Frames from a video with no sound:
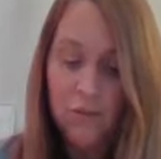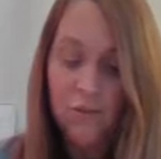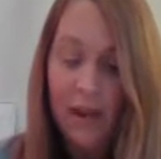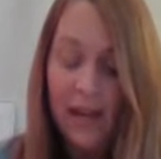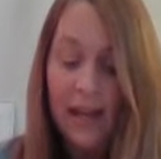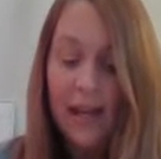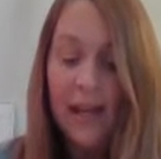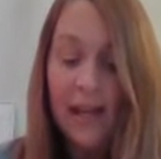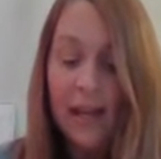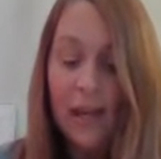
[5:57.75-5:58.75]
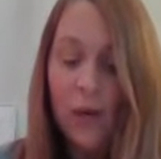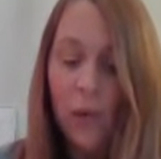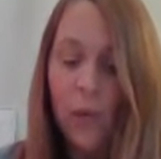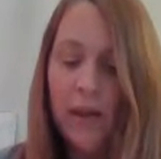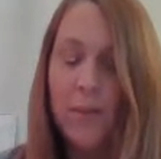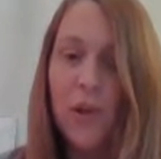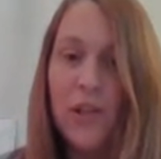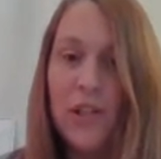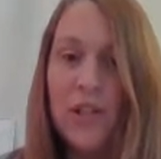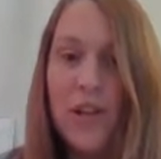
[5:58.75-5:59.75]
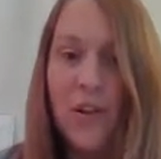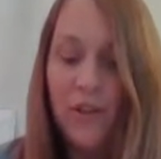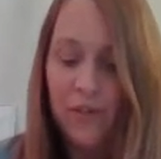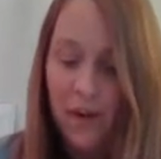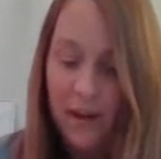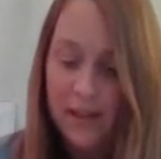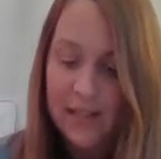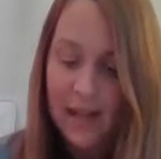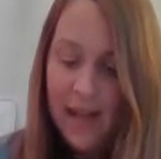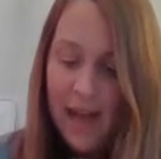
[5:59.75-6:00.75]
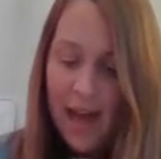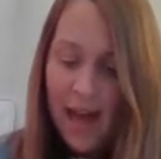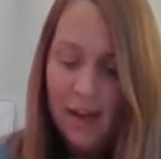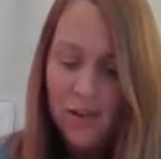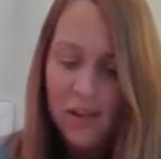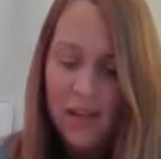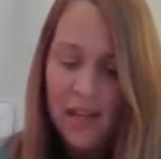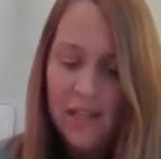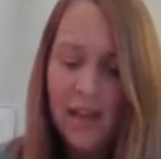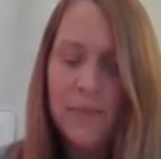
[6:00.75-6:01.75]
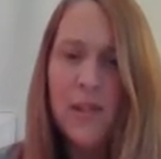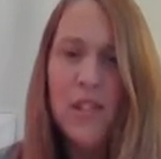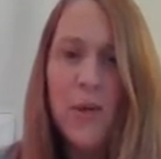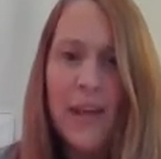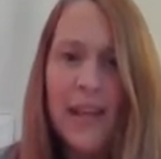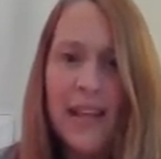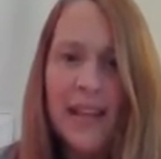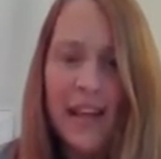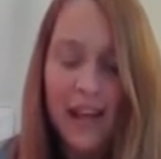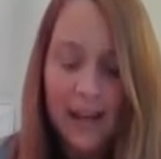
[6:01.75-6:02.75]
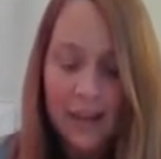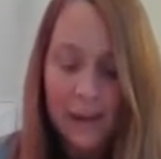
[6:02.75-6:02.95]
Really? Wilmot looked horrified. How do you get time to do anything?